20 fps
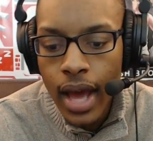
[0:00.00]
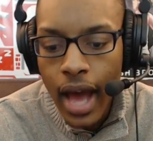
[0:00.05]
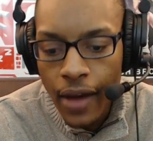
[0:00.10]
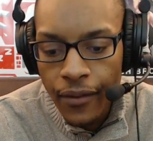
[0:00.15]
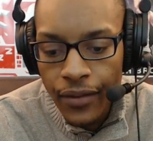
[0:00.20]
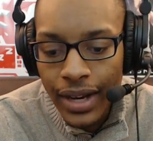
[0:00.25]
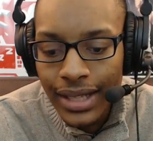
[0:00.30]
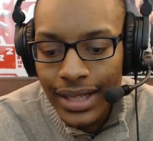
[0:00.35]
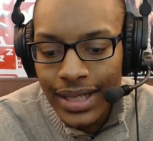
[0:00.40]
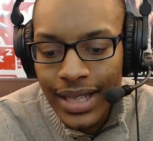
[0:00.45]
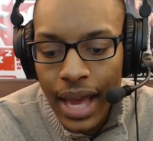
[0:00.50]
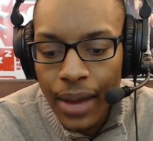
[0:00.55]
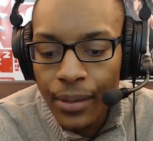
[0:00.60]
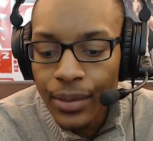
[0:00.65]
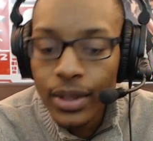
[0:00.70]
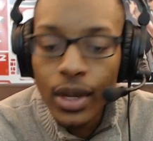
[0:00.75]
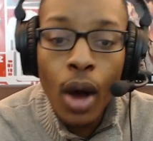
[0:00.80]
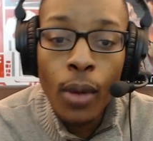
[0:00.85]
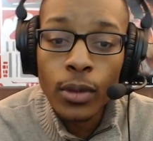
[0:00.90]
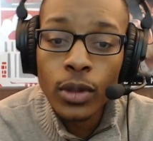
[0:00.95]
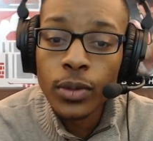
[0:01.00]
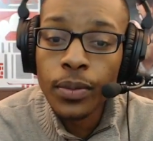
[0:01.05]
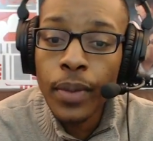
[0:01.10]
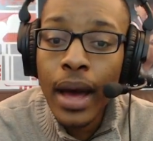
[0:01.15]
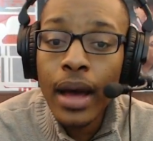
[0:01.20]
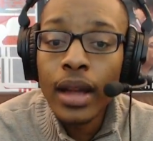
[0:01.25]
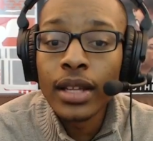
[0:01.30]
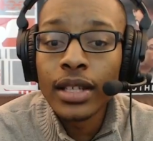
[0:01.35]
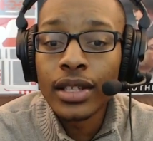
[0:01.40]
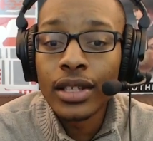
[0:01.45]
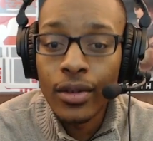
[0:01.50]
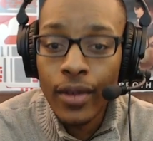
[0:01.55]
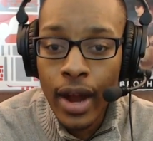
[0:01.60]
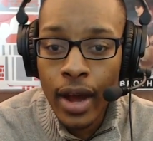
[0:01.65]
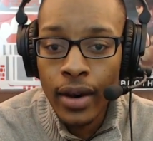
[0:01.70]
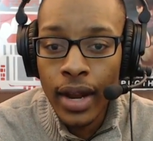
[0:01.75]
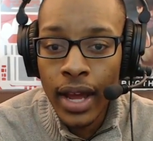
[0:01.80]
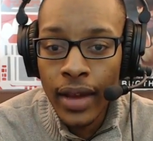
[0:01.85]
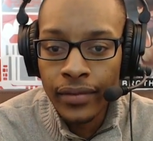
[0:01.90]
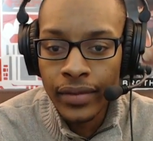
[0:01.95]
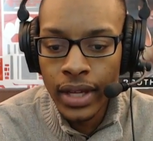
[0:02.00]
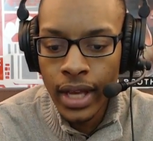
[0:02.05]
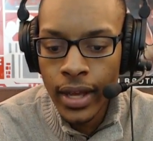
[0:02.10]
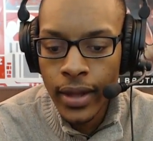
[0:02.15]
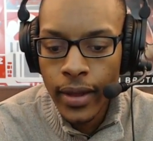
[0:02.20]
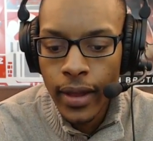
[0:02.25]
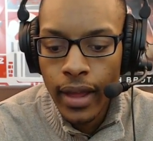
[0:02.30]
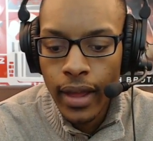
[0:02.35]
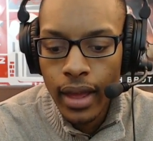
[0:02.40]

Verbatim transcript: I feel like this game was almost balanced around F D.